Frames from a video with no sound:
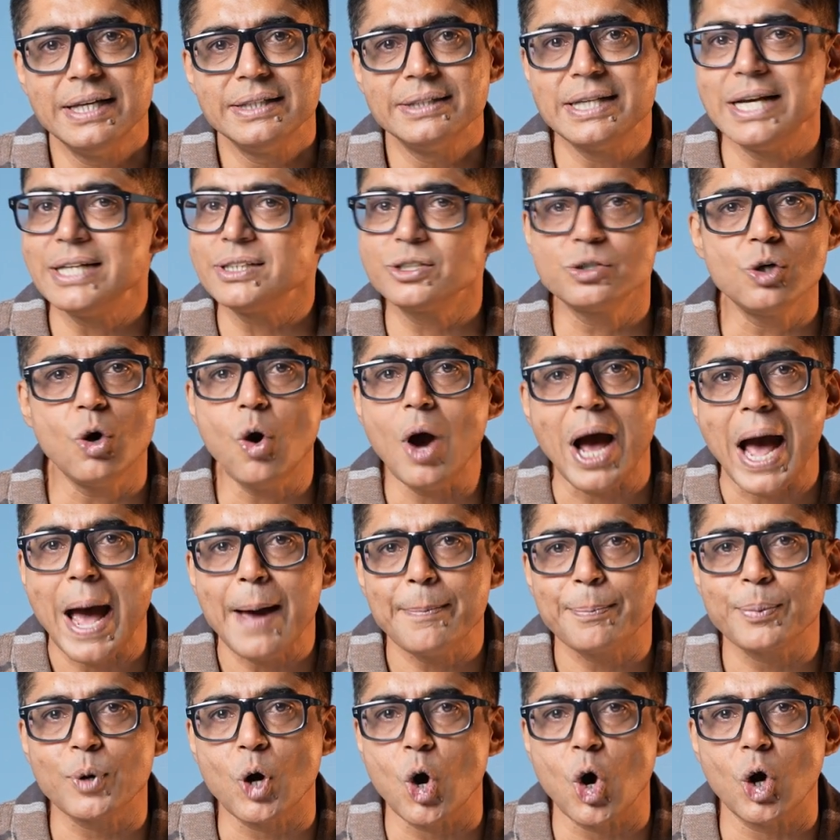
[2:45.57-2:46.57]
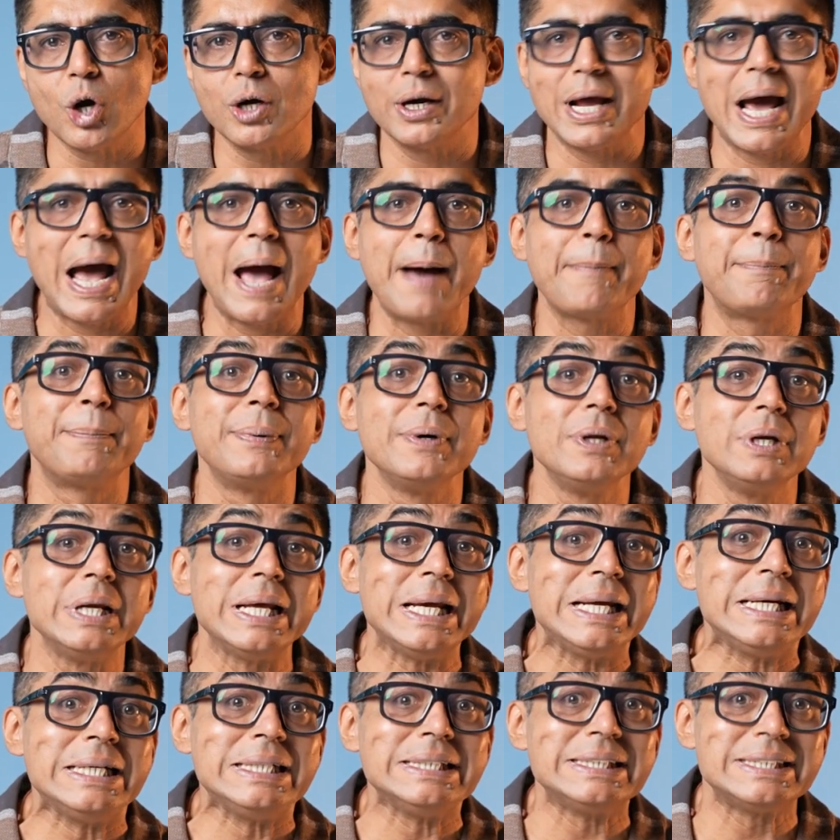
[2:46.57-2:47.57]
"There's no app called Apple
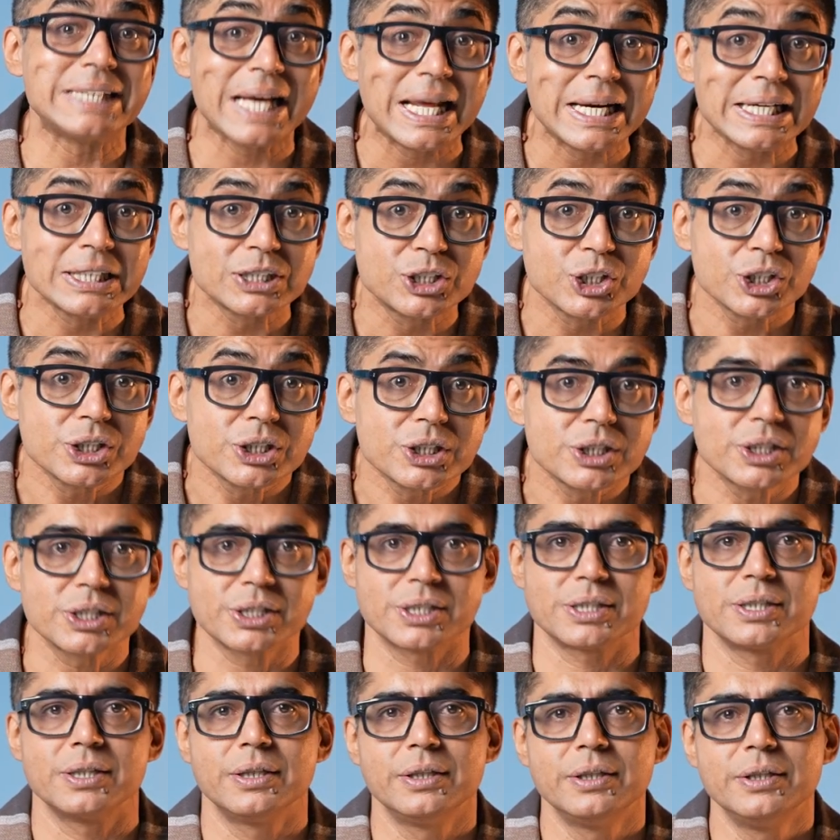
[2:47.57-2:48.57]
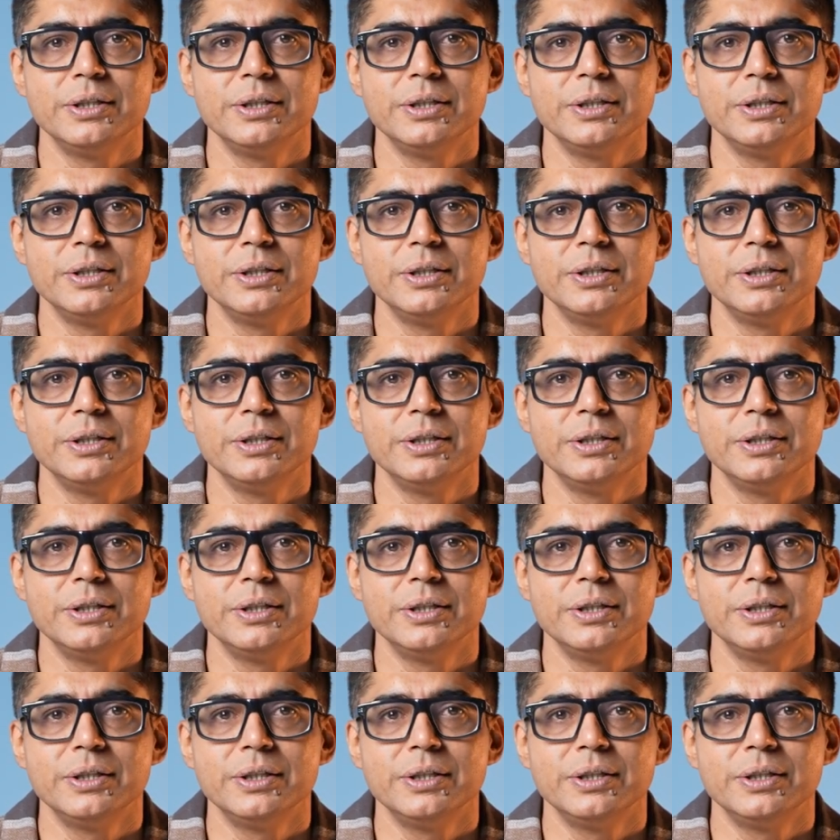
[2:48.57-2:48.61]
Intelligence.